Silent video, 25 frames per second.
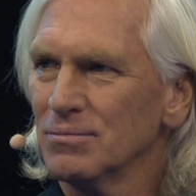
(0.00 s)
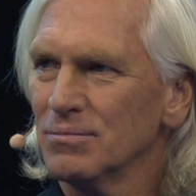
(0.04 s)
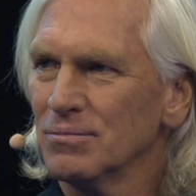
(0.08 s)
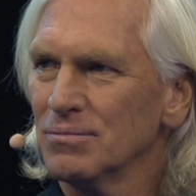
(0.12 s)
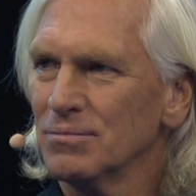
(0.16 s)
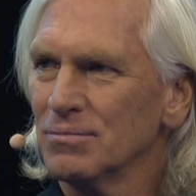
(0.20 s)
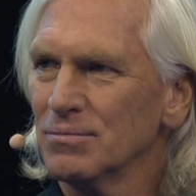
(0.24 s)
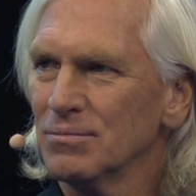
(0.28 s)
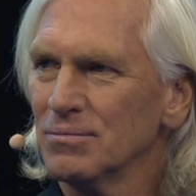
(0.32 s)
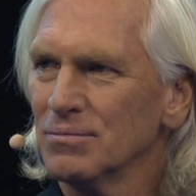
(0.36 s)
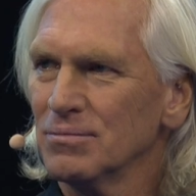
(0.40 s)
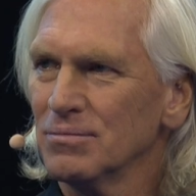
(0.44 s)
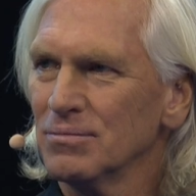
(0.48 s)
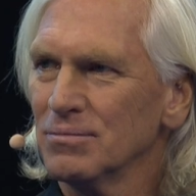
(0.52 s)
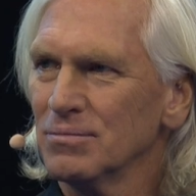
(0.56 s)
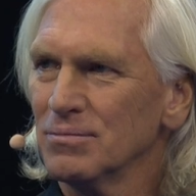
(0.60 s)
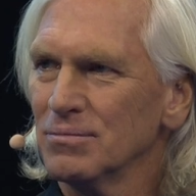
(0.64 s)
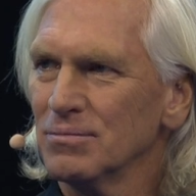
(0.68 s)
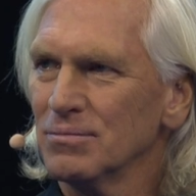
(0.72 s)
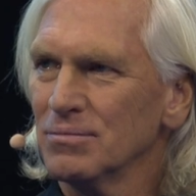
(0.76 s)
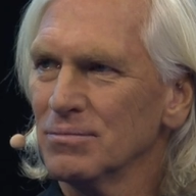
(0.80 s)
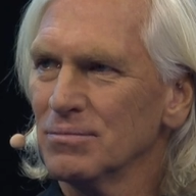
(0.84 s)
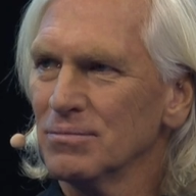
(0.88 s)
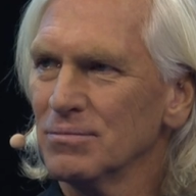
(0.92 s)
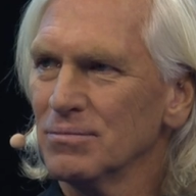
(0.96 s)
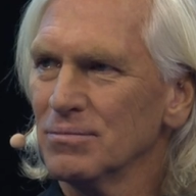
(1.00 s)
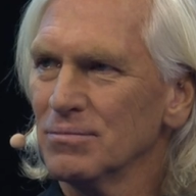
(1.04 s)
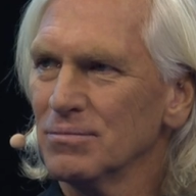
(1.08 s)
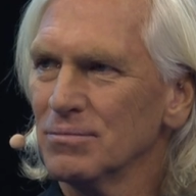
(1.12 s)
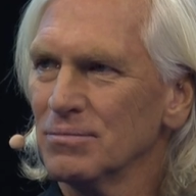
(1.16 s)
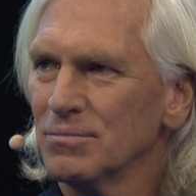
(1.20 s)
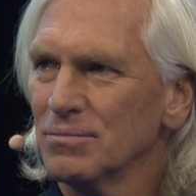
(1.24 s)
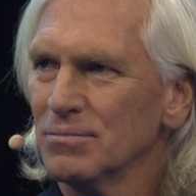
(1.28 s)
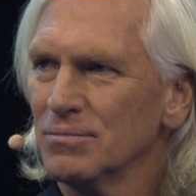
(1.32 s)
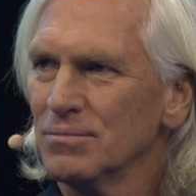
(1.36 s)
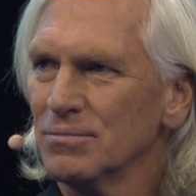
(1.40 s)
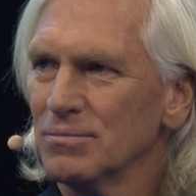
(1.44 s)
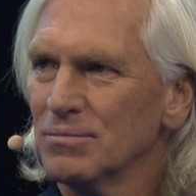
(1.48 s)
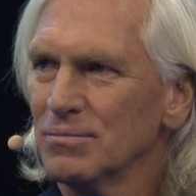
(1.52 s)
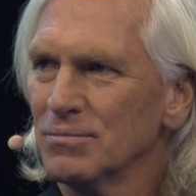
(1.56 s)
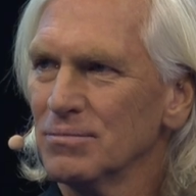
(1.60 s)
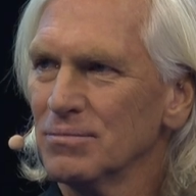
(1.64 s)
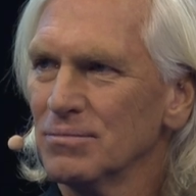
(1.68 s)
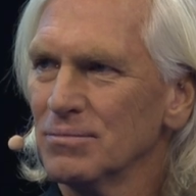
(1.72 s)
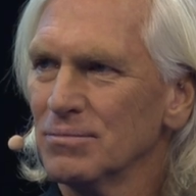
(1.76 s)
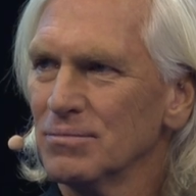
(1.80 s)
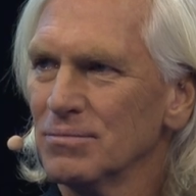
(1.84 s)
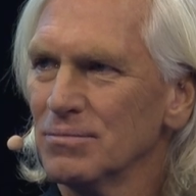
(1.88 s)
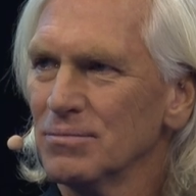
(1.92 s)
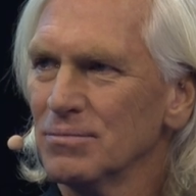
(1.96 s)
I also think one thing which we
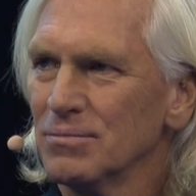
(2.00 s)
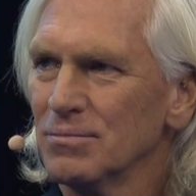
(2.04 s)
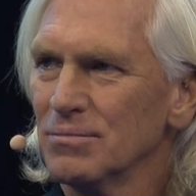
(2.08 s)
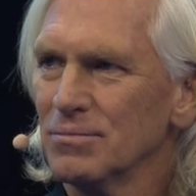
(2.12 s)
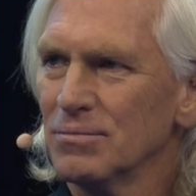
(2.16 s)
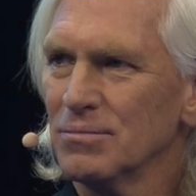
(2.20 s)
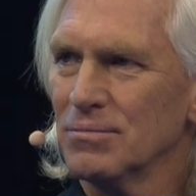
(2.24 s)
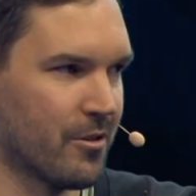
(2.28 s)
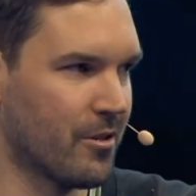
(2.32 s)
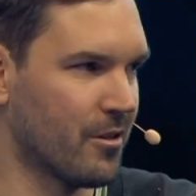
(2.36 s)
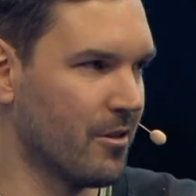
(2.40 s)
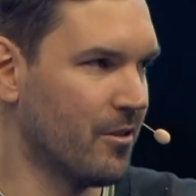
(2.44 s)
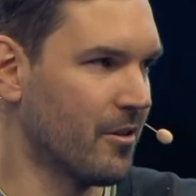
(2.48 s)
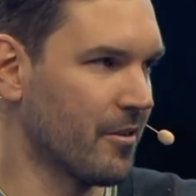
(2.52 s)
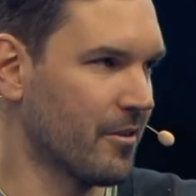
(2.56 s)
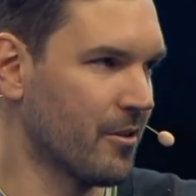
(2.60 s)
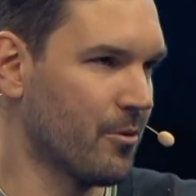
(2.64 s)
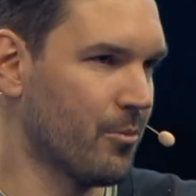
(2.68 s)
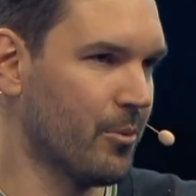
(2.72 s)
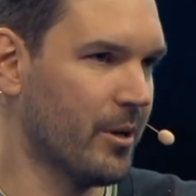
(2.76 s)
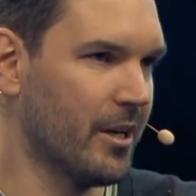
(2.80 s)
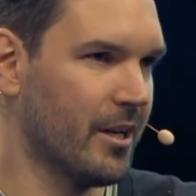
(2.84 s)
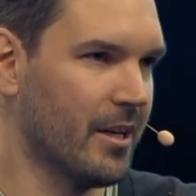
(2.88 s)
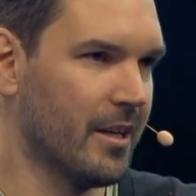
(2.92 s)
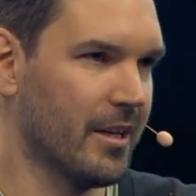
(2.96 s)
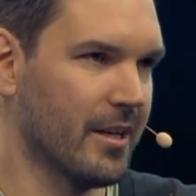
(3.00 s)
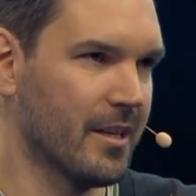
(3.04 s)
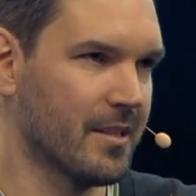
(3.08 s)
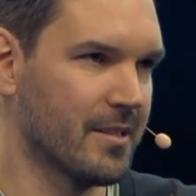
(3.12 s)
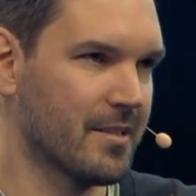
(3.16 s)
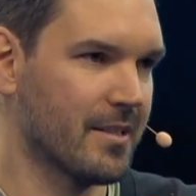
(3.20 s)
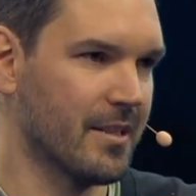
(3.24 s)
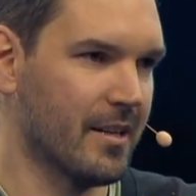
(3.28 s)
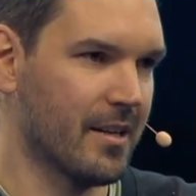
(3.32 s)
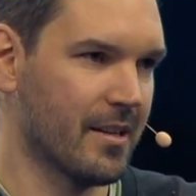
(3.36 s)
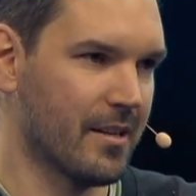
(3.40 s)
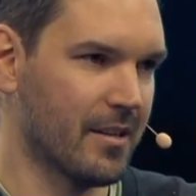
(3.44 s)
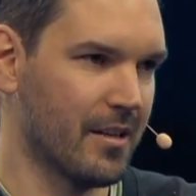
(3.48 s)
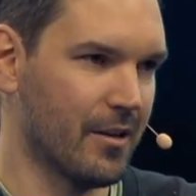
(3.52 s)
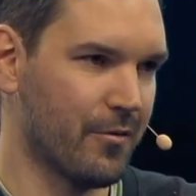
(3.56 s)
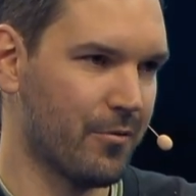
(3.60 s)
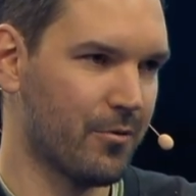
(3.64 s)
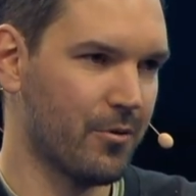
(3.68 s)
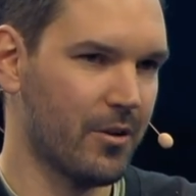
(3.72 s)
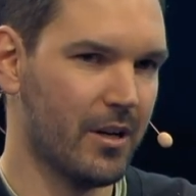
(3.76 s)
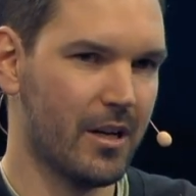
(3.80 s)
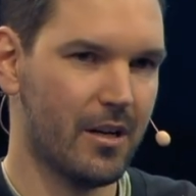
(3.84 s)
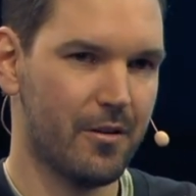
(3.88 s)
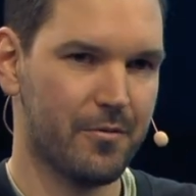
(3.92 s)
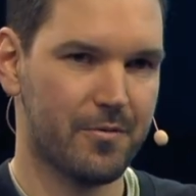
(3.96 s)
which we learned along the way is that
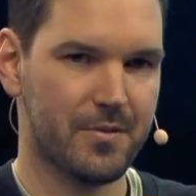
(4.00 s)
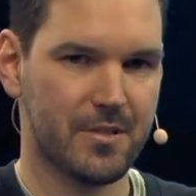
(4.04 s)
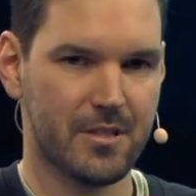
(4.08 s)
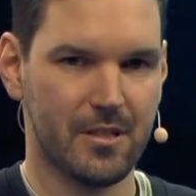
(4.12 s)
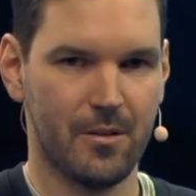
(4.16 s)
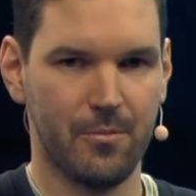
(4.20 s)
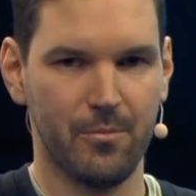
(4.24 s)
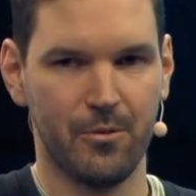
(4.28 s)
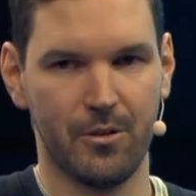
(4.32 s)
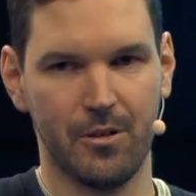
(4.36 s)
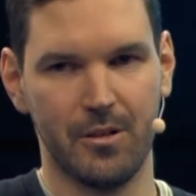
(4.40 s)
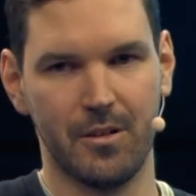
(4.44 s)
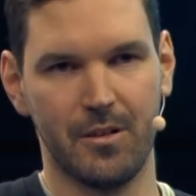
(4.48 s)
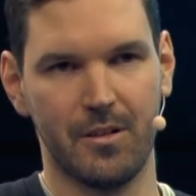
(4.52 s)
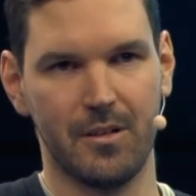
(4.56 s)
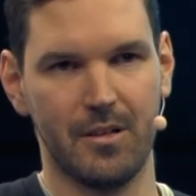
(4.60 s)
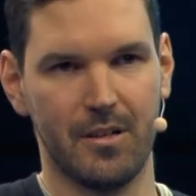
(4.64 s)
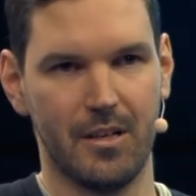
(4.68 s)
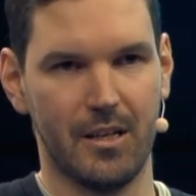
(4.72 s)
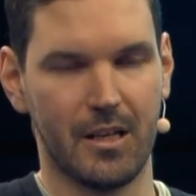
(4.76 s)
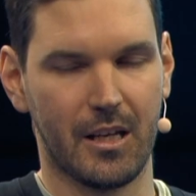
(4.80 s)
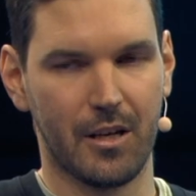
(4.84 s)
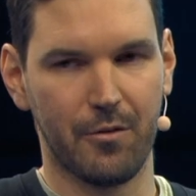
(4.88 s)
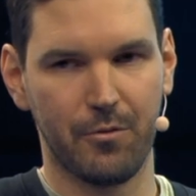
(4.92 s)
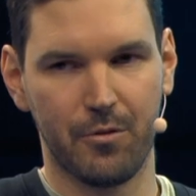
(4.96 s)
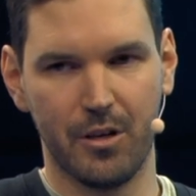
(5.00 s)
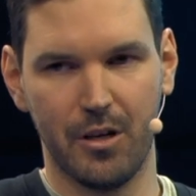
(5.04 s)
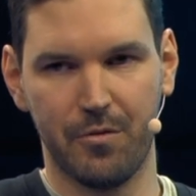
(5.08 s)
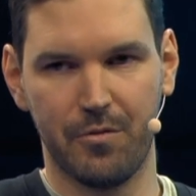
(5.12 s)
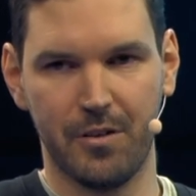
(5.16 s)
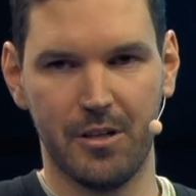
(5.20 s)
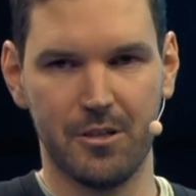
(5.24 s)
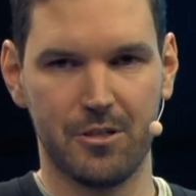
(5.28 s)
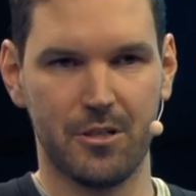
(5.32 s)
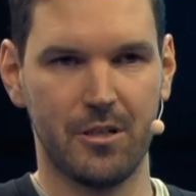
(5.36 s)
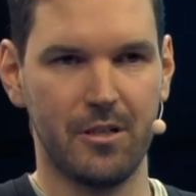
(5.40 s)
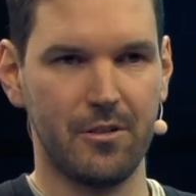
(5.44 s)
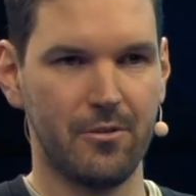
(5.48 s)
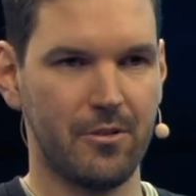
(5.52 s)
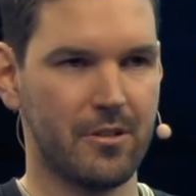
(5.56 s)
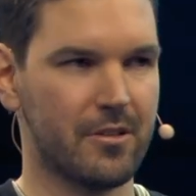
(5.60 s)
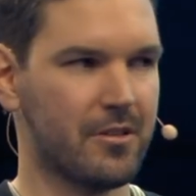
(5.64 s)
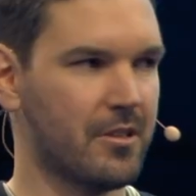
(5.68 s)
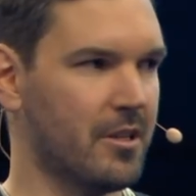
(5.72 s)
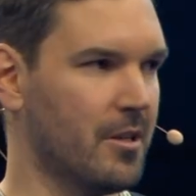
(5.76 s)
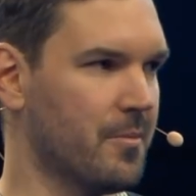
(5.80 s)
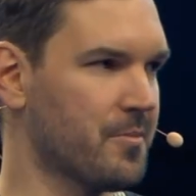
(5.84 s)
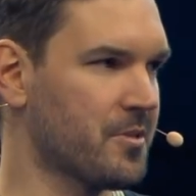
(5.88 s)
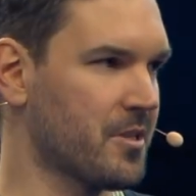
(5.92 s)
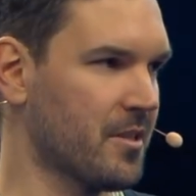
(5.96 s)
if you have someone like if you have engineering
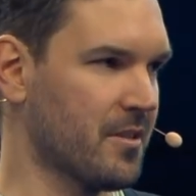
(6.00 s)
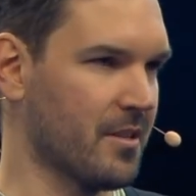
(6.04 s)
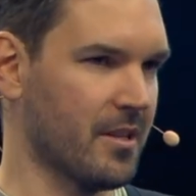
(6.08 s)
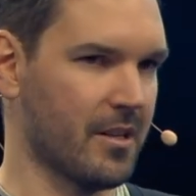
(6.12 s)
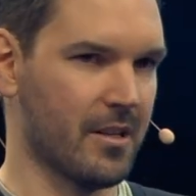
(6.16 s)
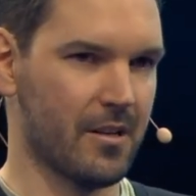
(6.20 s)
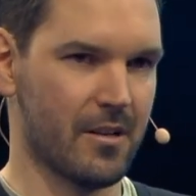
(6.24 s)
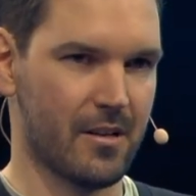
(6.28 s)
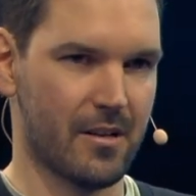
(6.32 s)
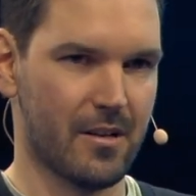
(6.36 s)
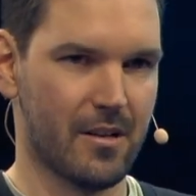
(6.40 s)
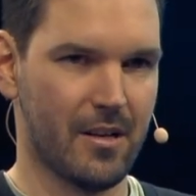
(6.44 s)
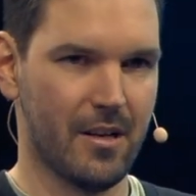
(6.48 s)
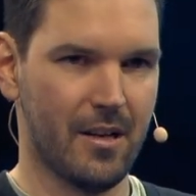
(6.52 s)
teams and then